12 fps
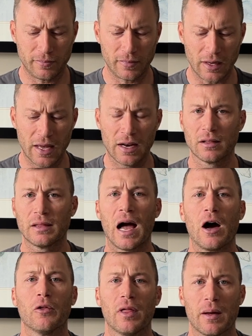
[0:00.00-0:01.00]
and
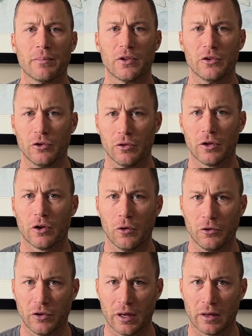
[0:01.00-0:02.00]
allow them to do the
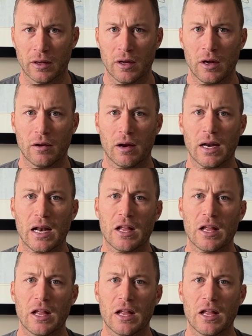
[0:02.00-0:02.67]
coaching, right?